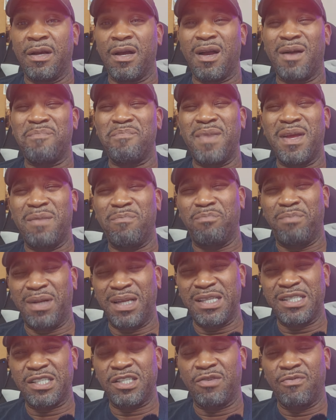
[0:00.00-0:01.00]
amid
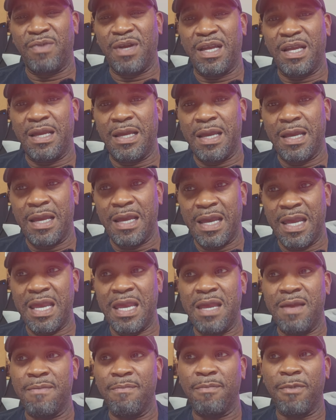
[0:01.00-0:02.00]
blistering
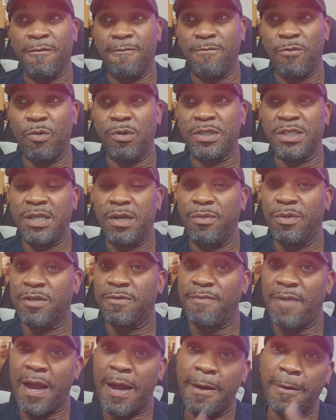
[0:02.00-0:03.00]
heat before she
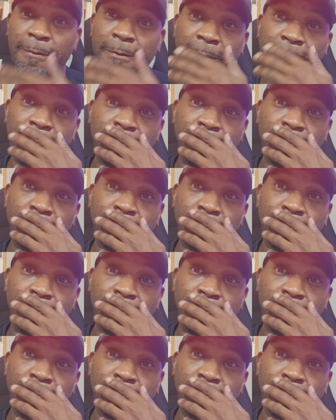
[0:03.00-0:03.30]
was found,